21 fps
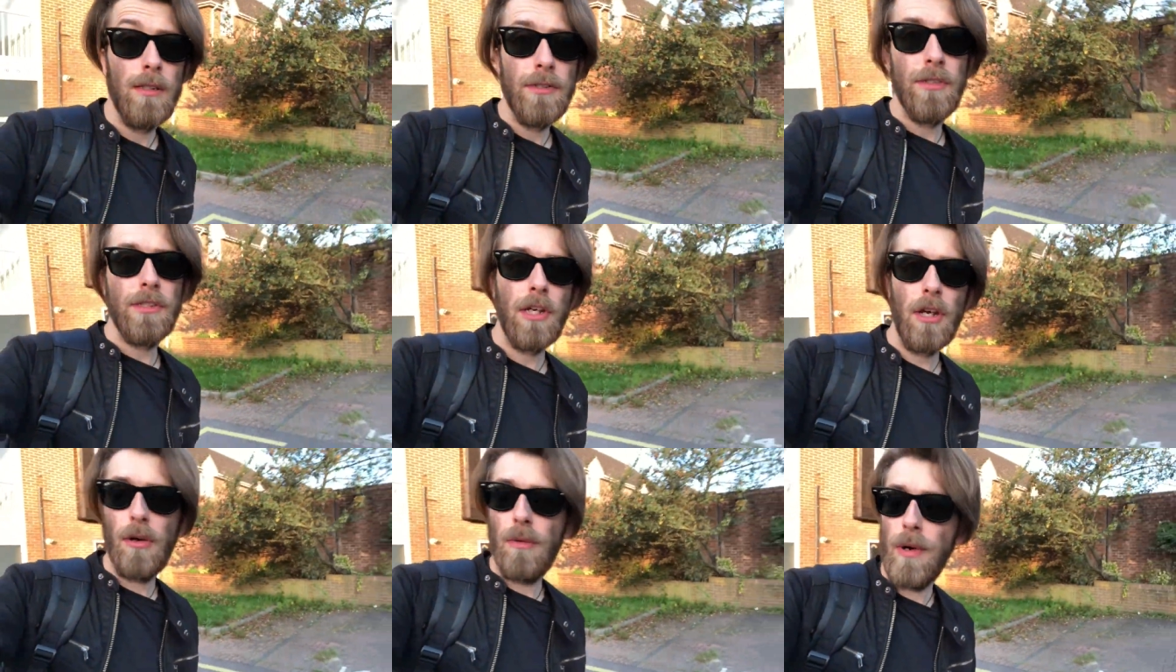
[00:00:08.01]

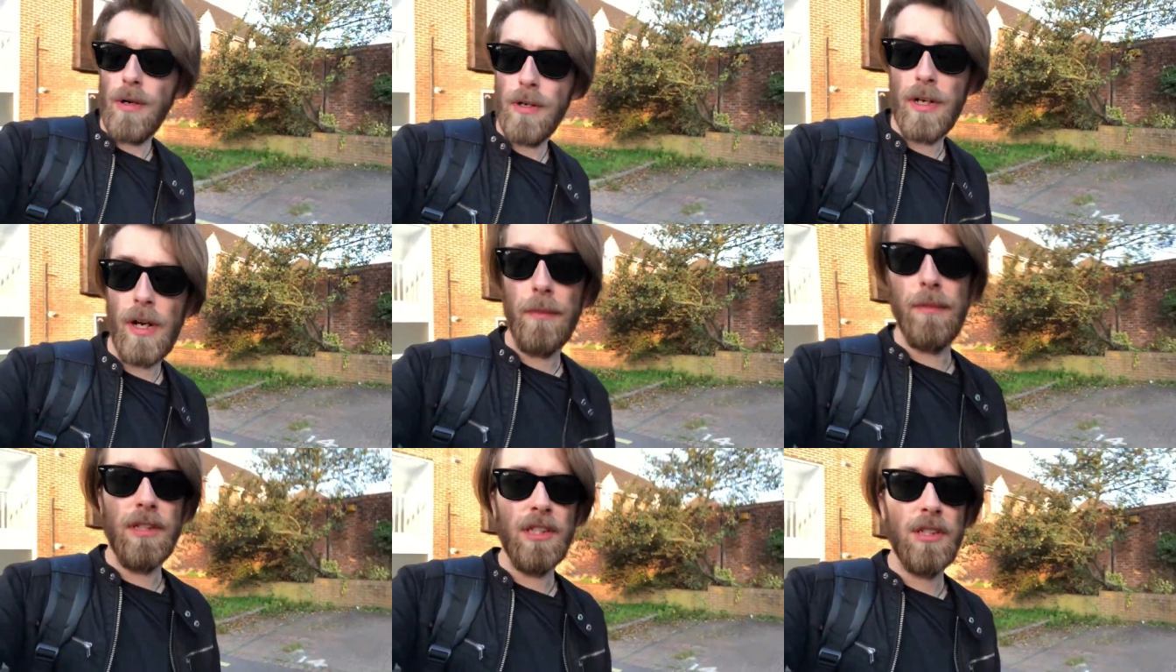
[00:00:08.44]
So I woke
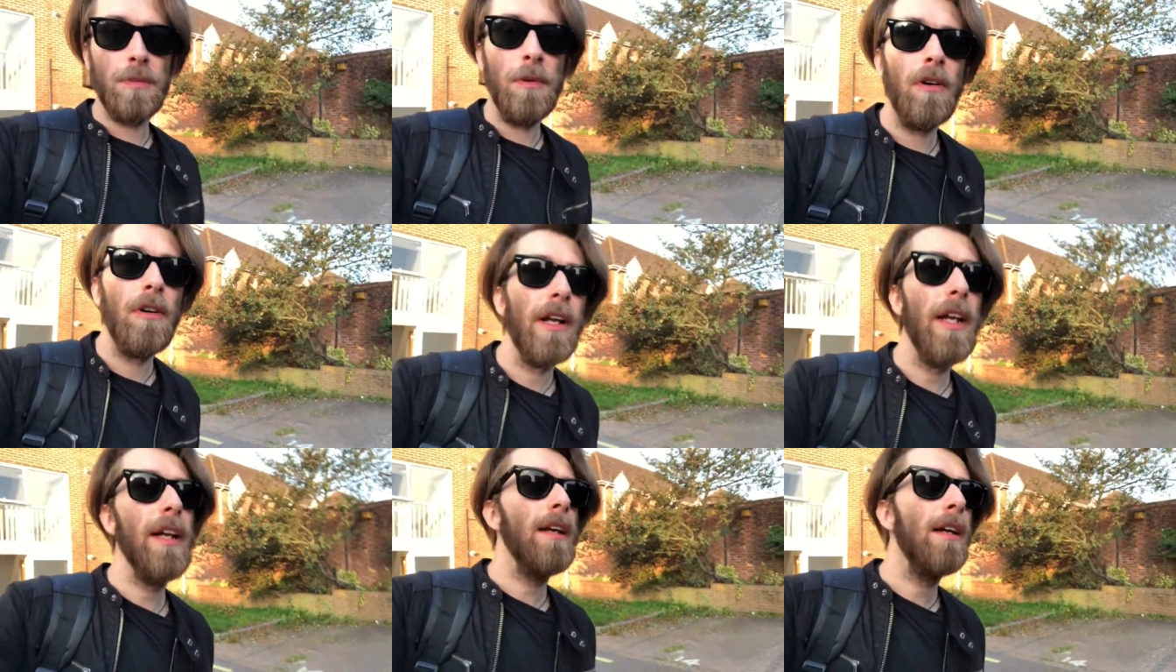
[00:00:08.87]
up this
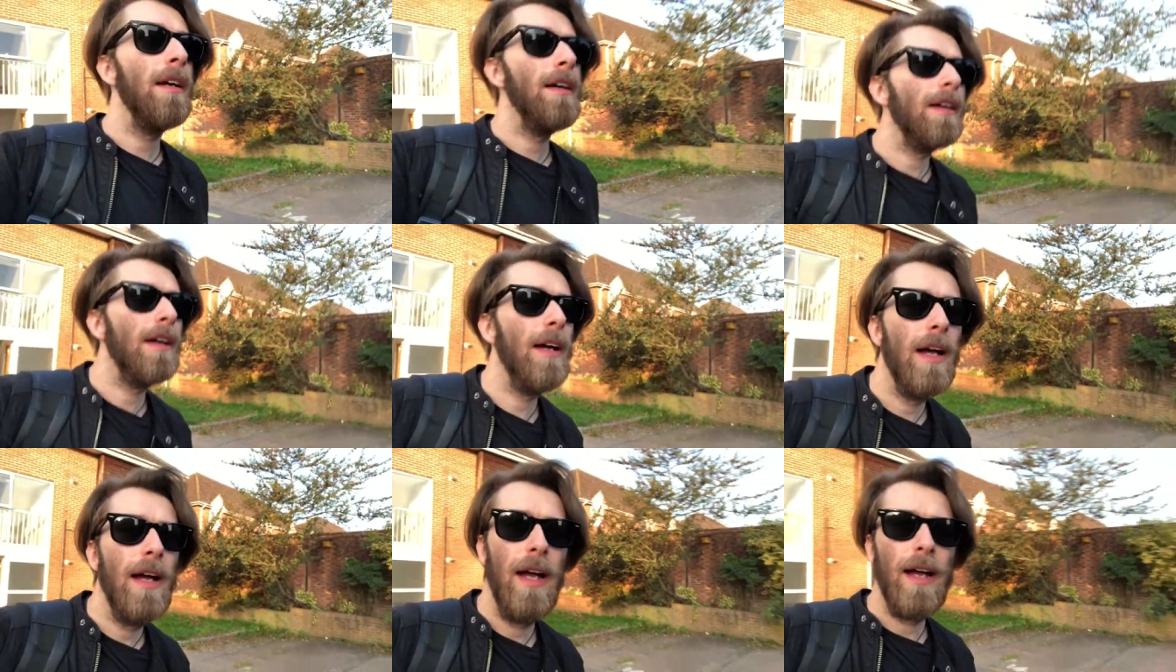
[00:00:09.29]
morning
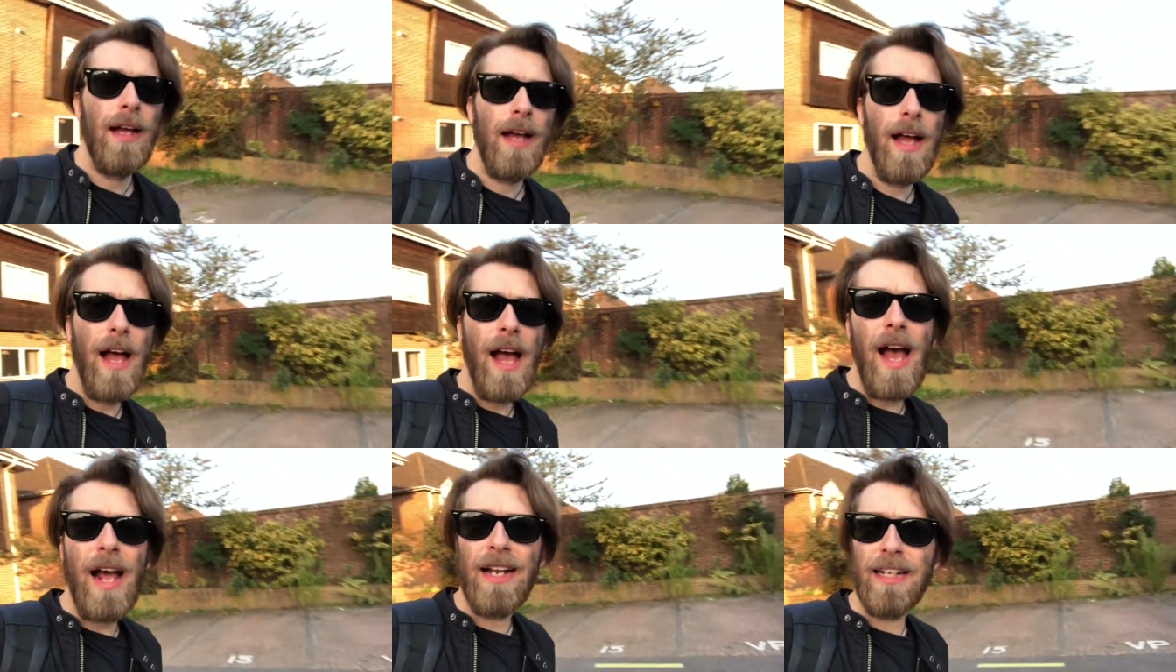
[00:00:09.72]

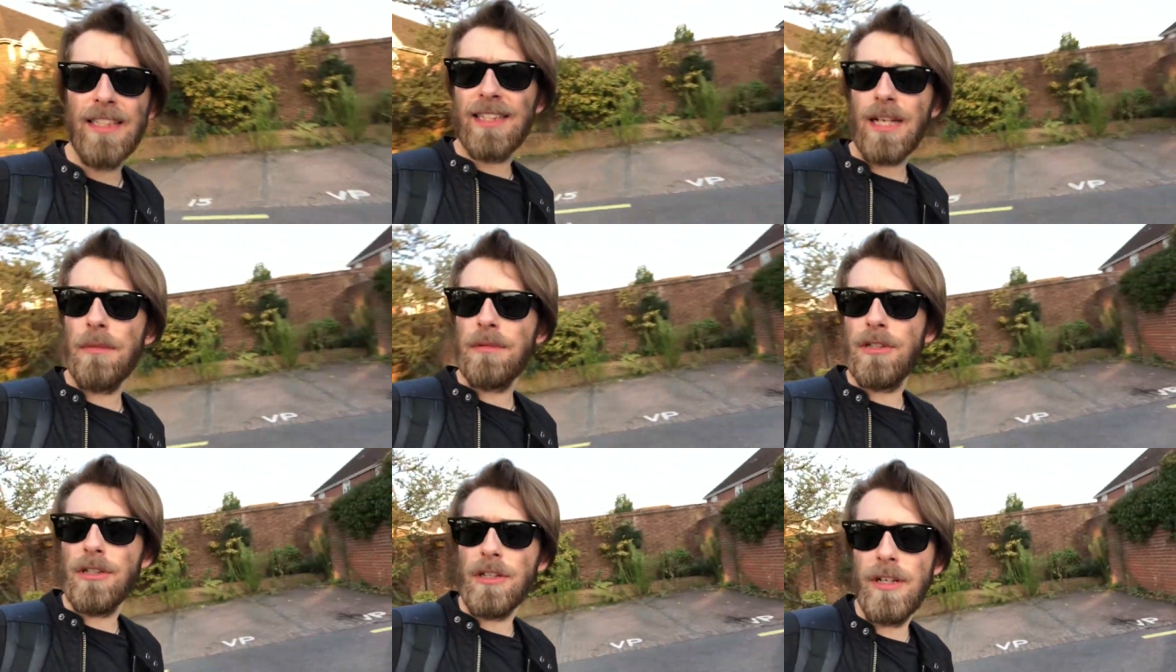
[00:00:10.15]
and it's
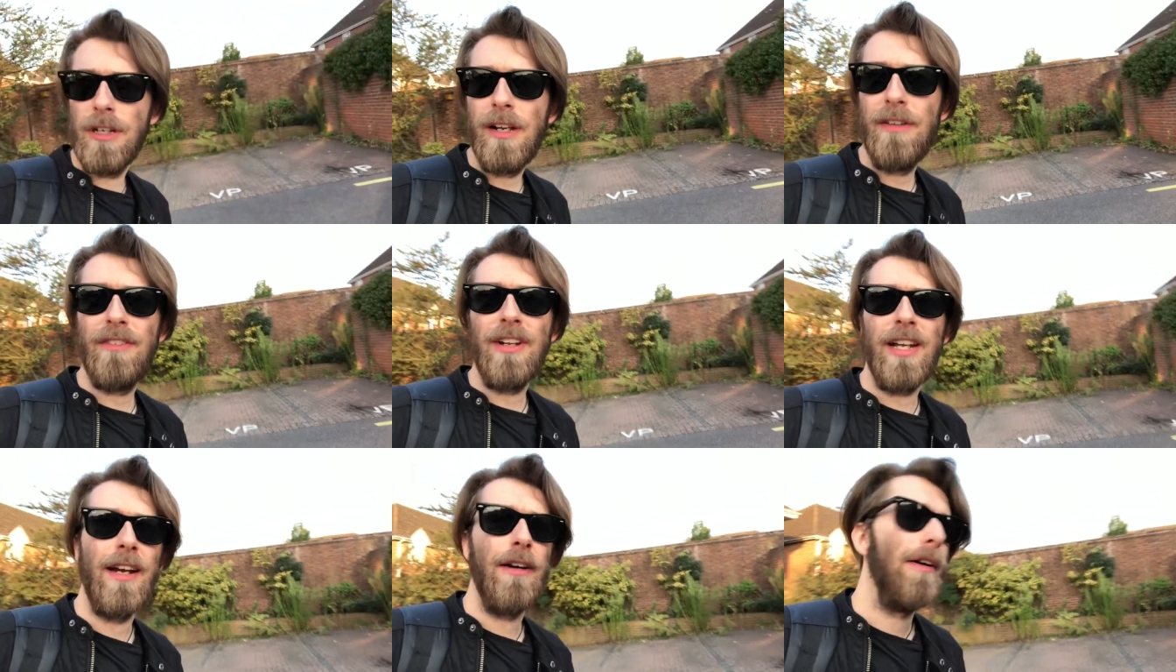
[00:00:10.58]
absolutely
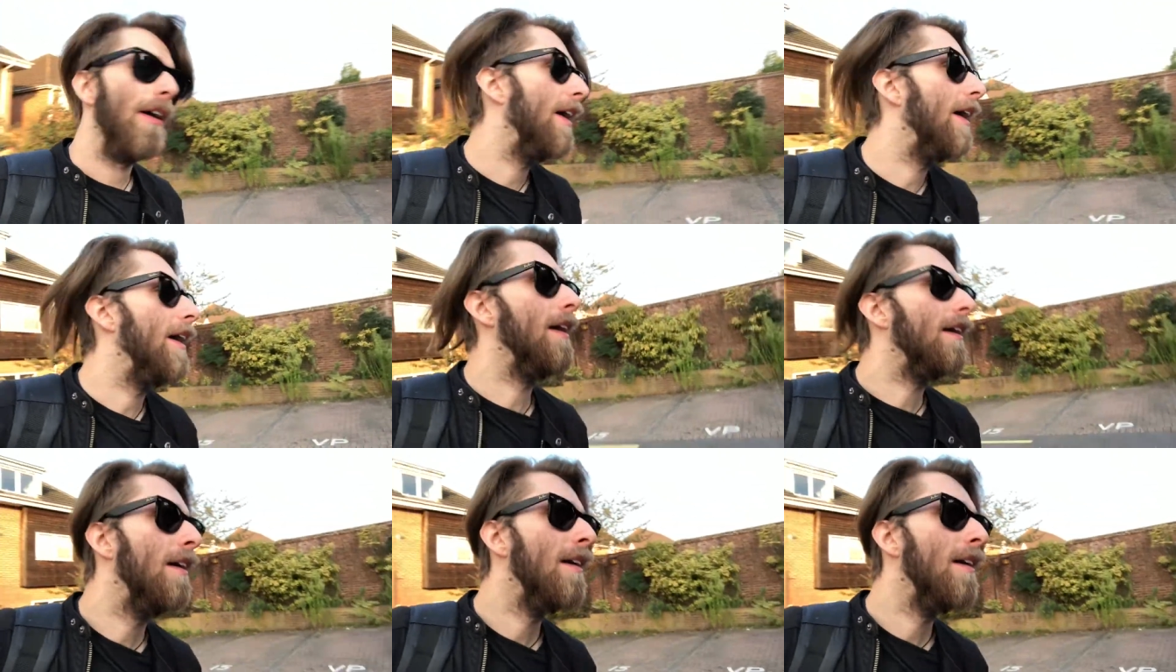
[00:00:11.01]
lovely out here.